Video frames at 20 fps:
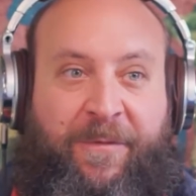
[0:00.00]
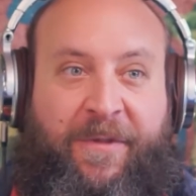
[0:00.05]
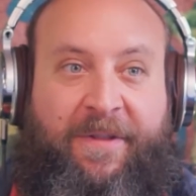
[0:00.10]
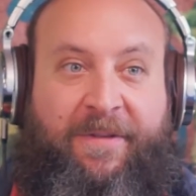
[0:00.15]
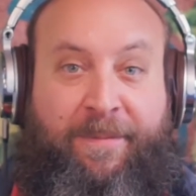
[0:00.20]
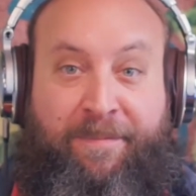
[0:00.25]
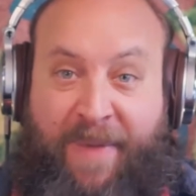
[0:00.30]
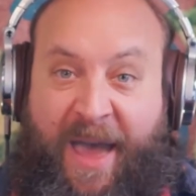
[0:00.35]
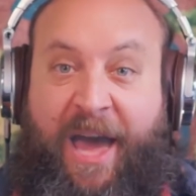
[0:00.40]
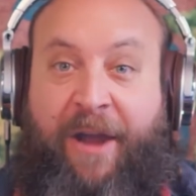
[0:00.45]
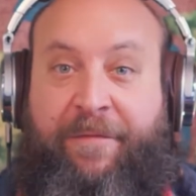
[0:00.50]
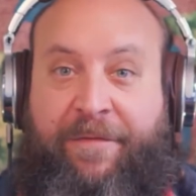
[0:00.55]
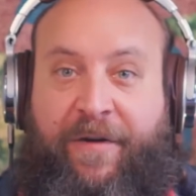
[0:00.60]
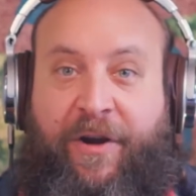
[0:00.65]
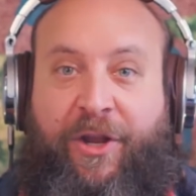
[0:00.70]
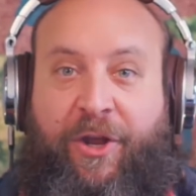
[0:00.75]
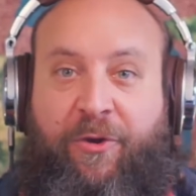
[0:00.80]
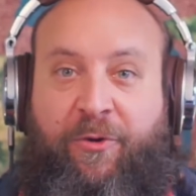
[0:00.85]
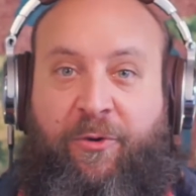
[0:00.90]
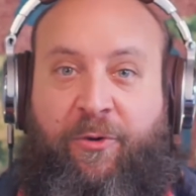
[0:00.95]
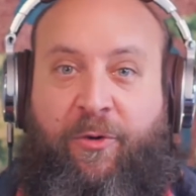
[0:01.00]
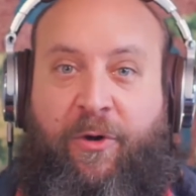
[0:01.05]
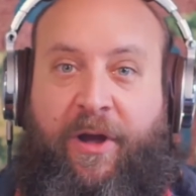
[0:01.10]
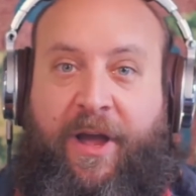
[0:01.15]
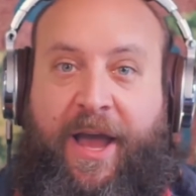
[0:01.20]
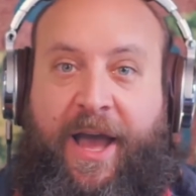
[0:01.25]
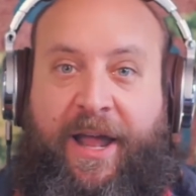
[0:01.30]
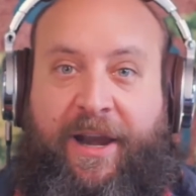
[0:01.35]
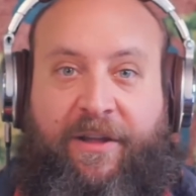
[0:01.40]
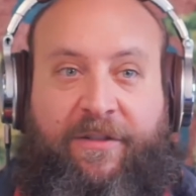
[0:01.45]
It's bad for you,
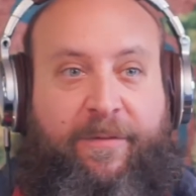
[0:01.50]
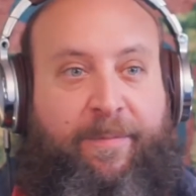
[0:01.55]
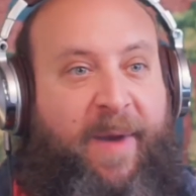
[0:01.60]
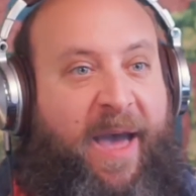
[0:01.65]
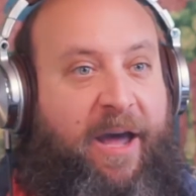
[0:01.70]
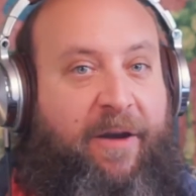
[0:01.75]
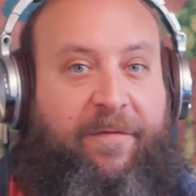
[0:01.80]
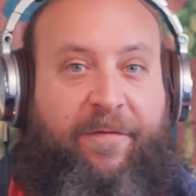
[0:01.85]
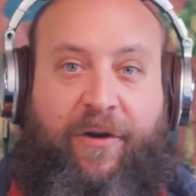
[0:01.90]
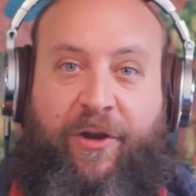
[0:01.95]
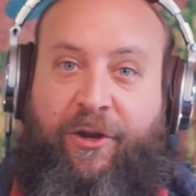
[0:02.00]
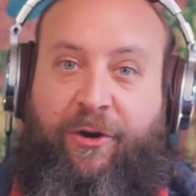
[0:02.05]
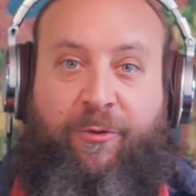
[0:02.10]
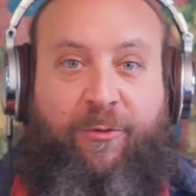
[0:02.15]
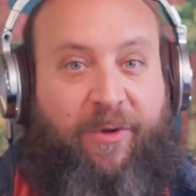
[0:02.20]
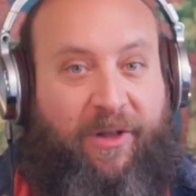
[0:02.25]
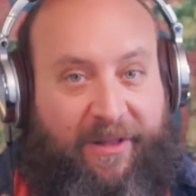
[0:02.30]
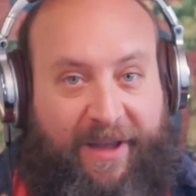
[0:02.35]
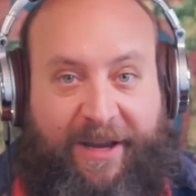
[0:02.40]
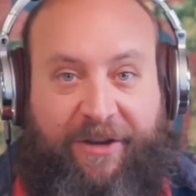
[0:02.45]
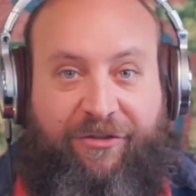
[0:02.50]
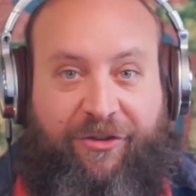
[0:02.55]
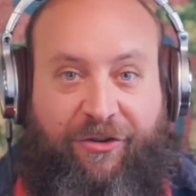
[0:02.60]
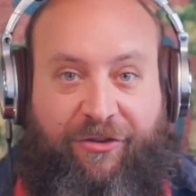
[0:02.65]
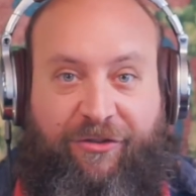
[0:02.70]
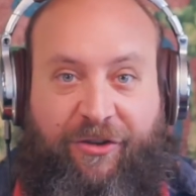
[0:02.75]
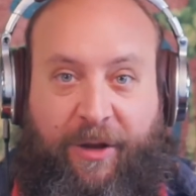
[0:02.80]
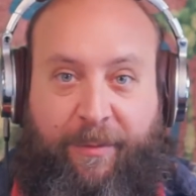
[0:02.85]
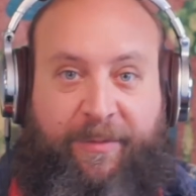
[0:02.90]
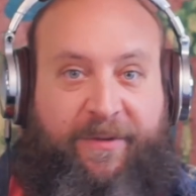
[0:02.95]
and it's bad for your
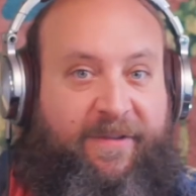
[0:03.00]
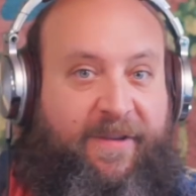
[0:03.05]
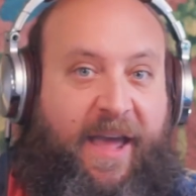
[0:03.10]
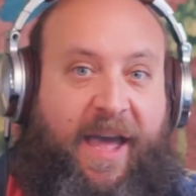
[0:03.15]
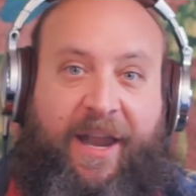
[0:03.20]
relationships,